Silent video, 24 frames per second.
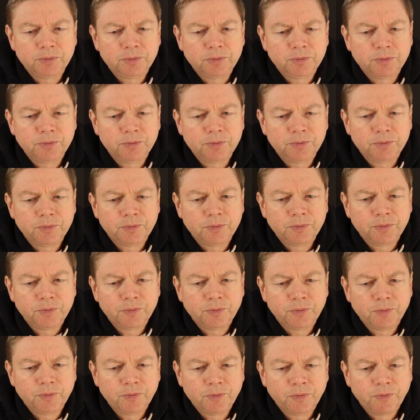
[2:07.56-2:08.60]

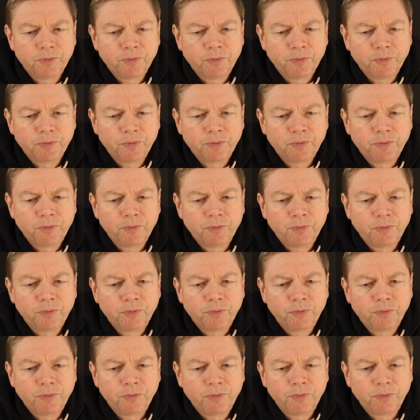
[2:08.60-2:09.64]

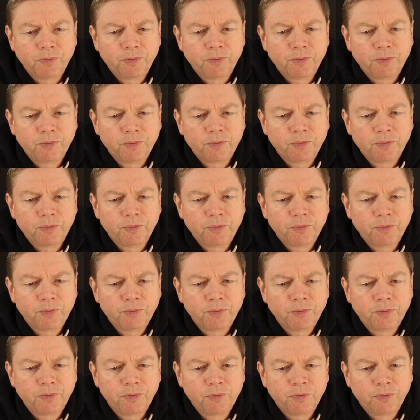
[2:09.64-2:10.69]

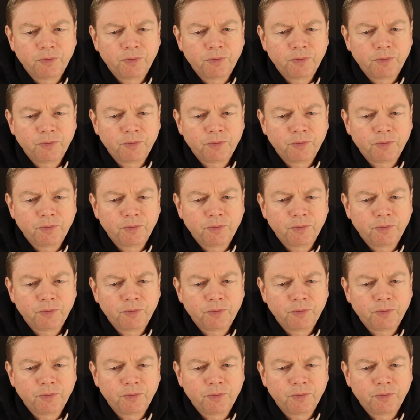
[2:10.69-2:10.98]
(silence)